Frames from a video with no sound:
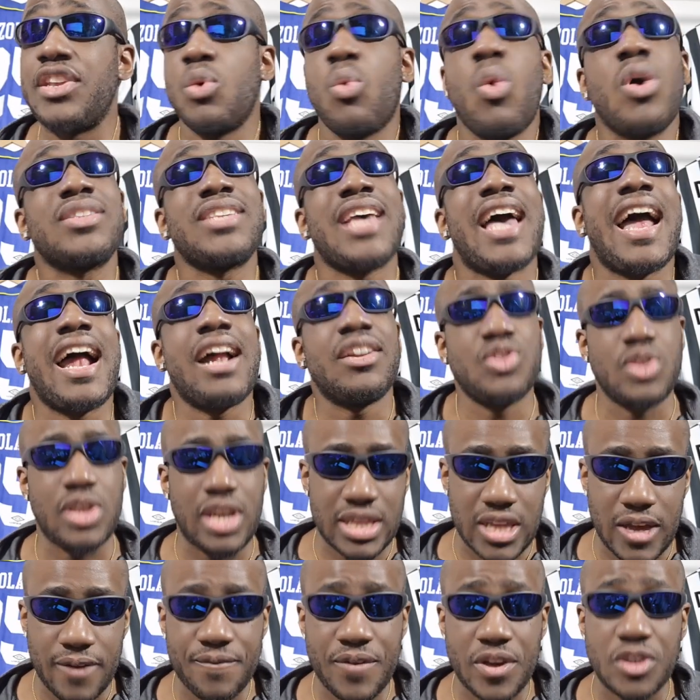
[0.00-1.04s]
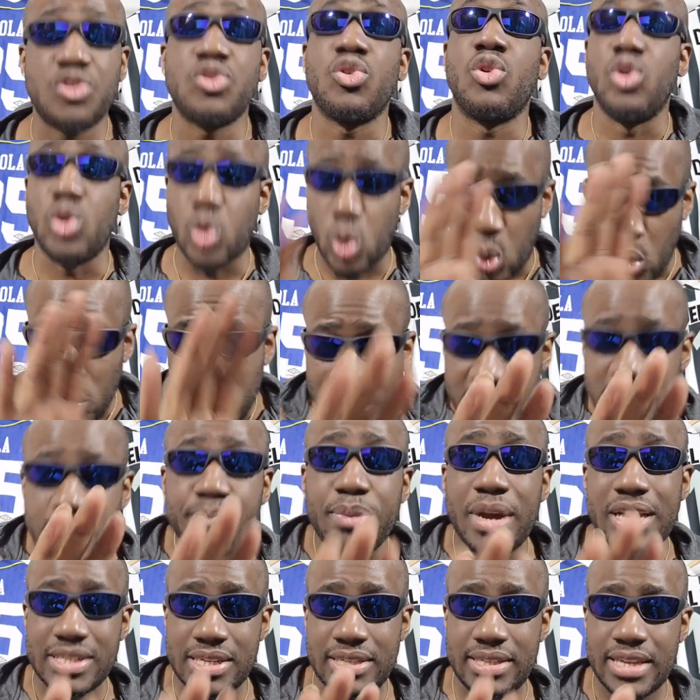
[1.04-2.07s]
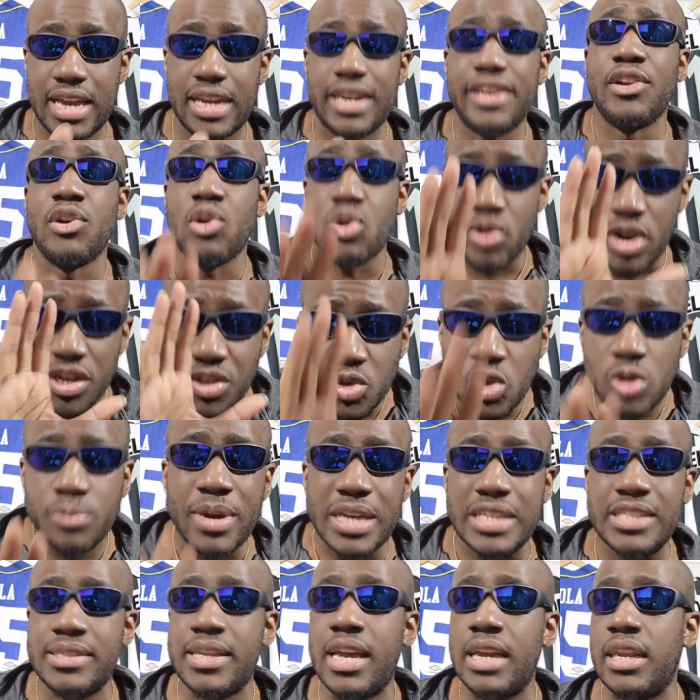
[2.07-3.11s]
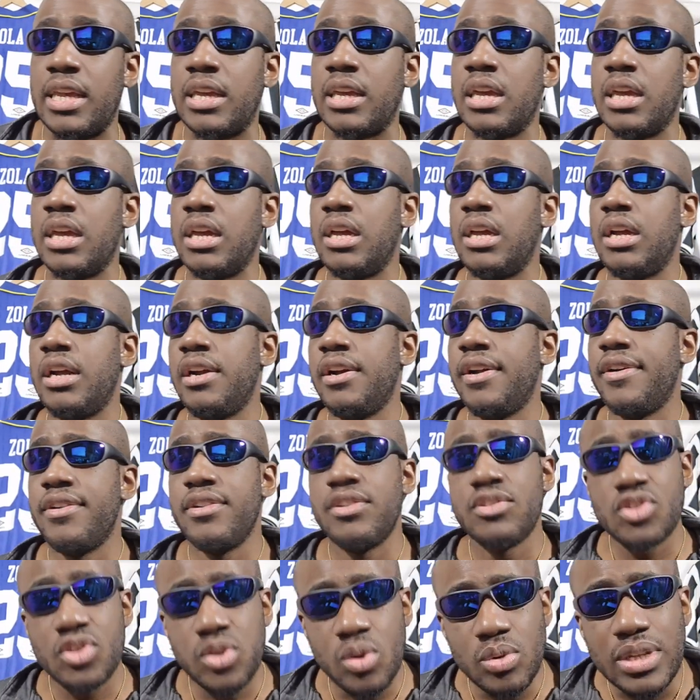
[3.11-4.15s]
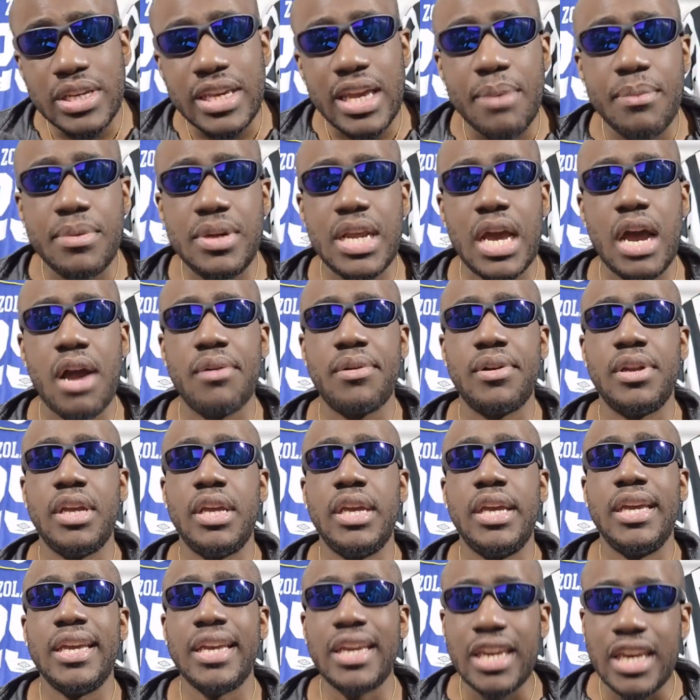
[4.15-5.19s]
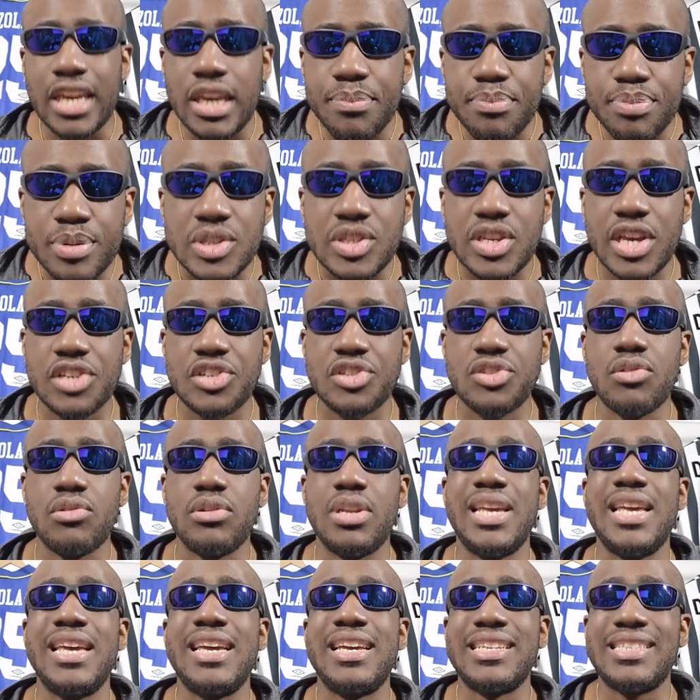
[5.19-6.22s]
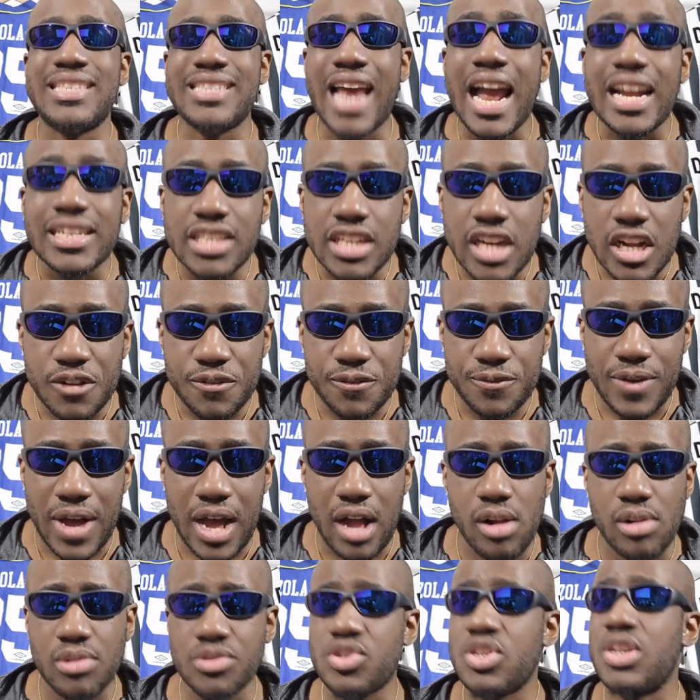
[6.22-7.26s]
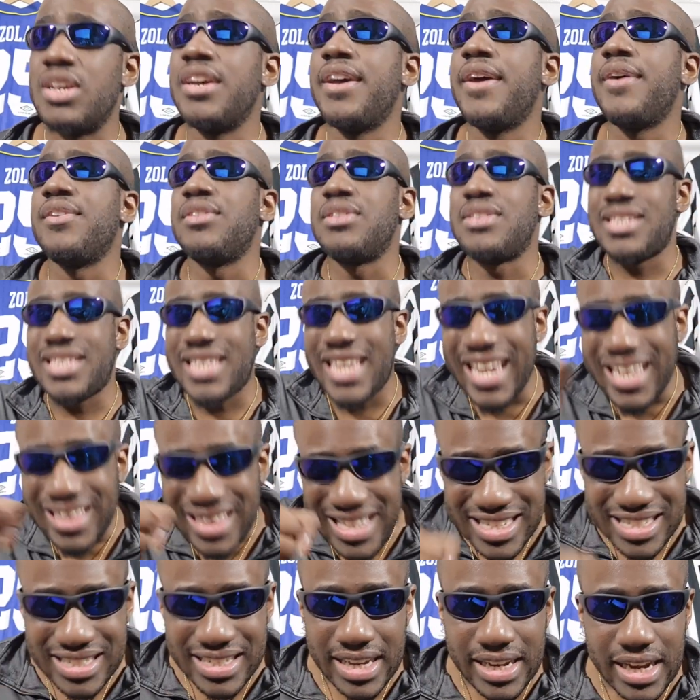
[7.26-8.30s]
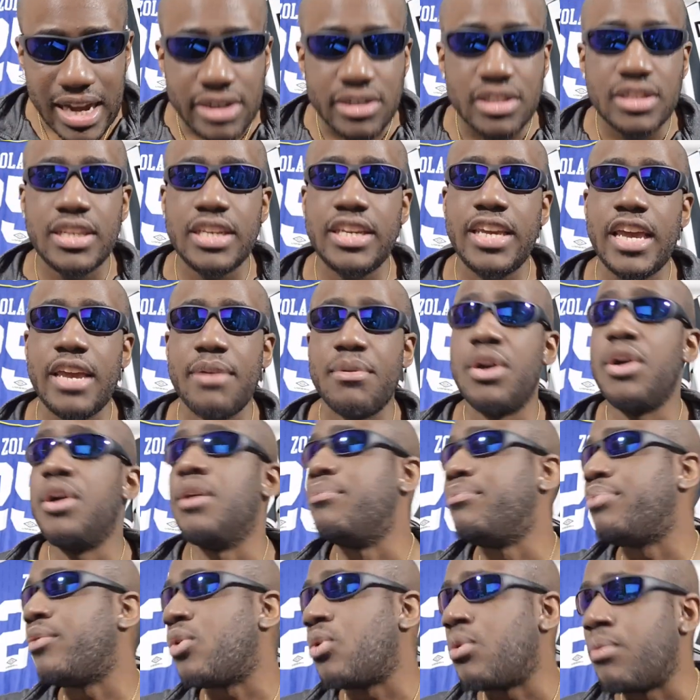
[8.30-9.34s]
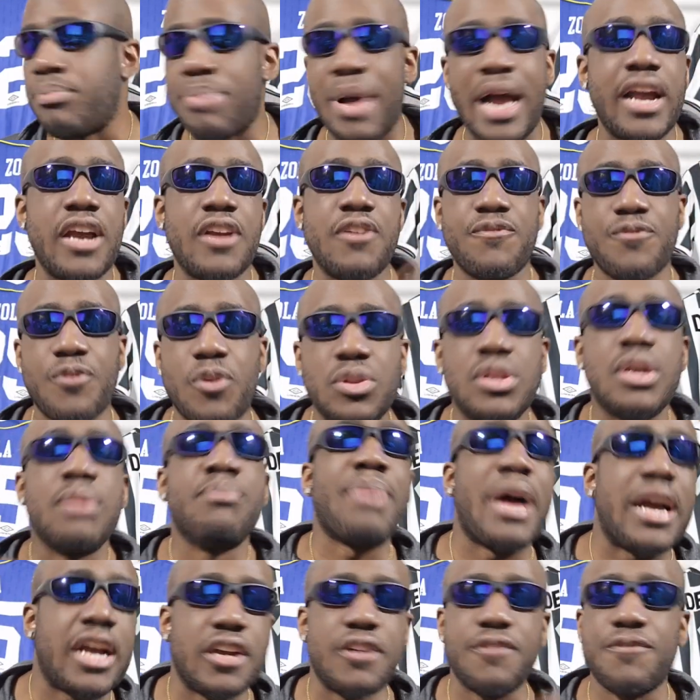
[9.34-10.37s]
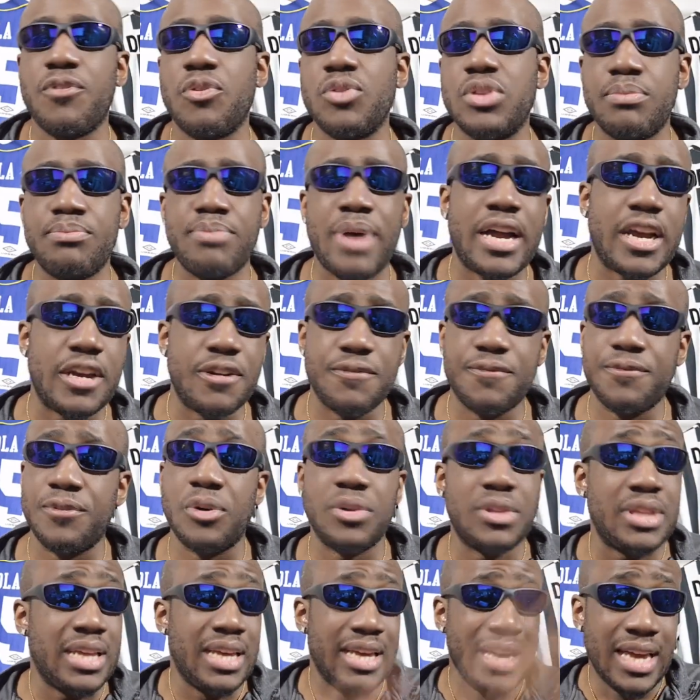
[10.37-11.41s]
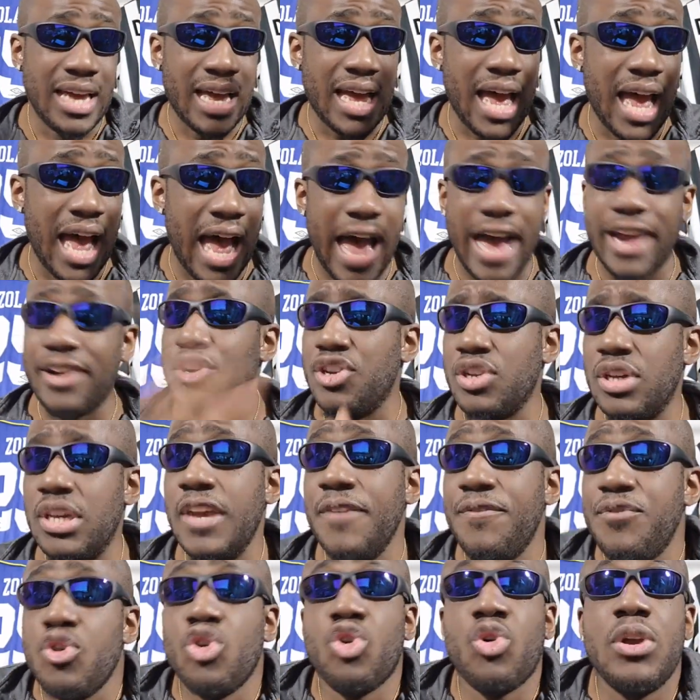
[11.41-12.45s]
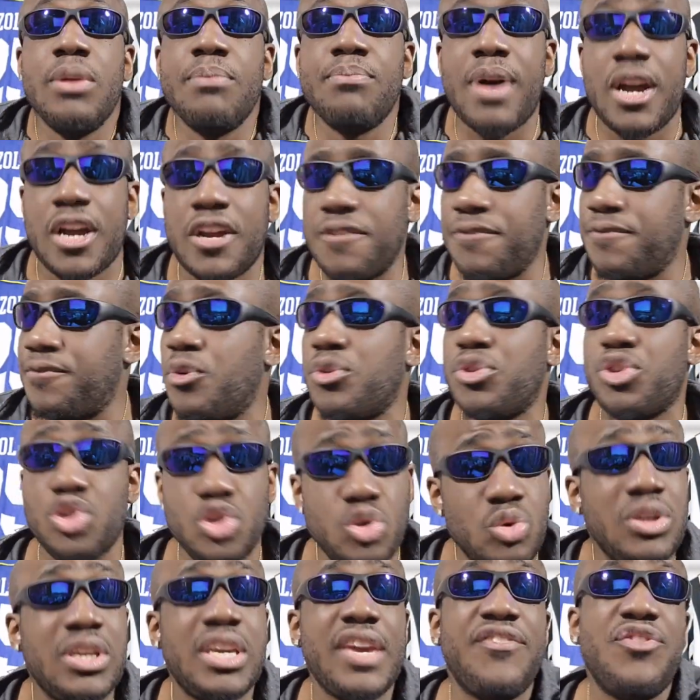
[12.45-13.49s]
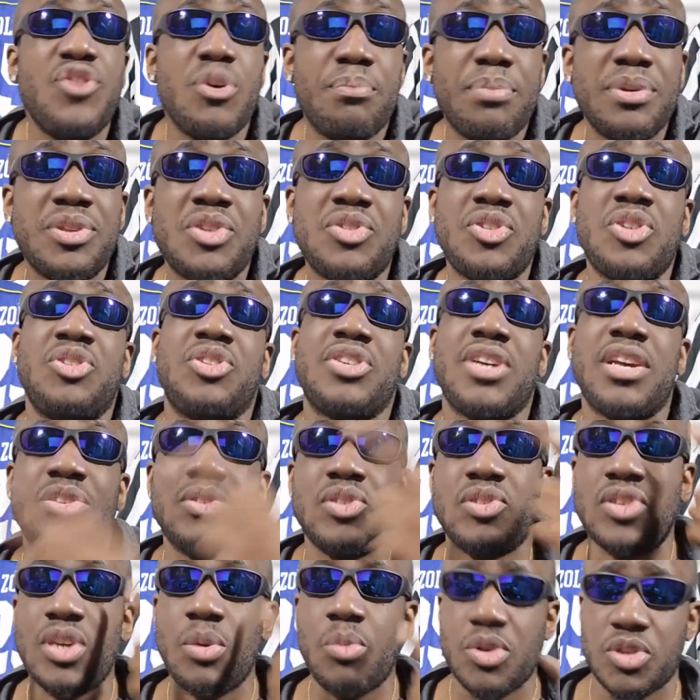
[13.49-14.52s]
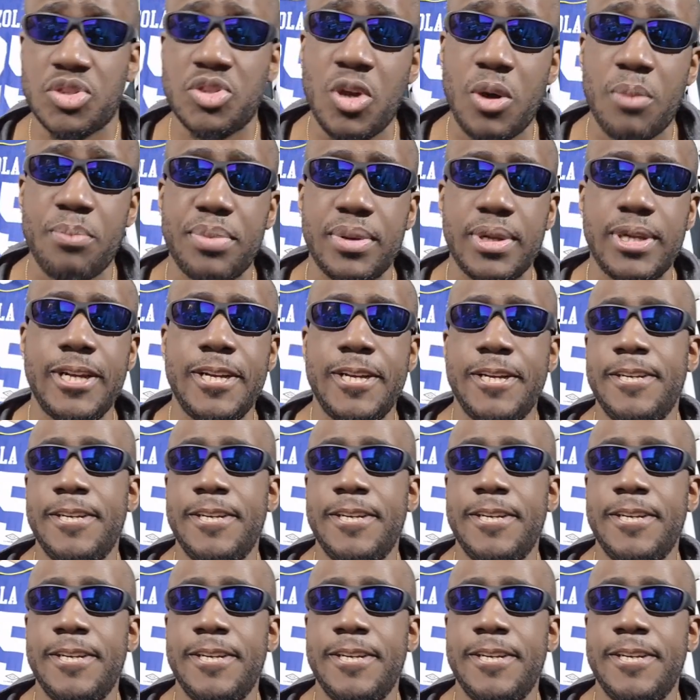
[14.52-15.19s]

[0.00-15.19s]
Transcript: you worked hard to get that first goal, quality by Sterling, great goal by Sterling, slow the game down. Keep possession. Tactical fouls. Take this thing out of the game. Or back and forth, back and forth, back and forth. And if you're going back and forth, you give the opposition a chance to say, what's up?